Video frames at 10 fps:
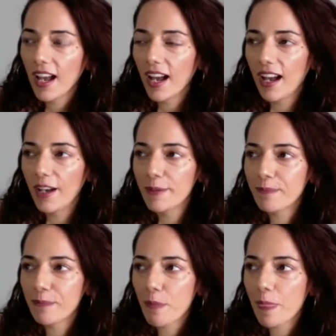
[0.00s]

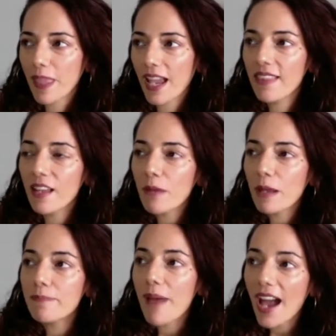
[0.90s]
Um, and then
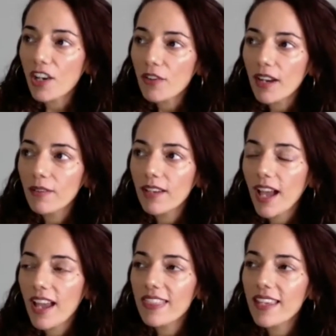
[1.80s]
my background,
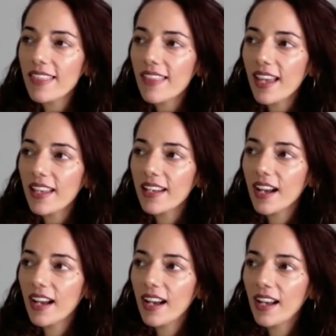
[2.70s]
I think that.
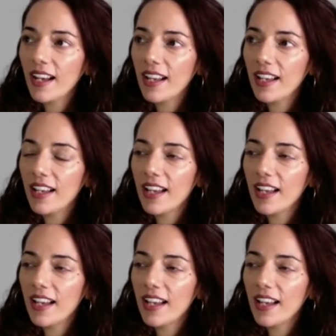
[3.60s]
Uh,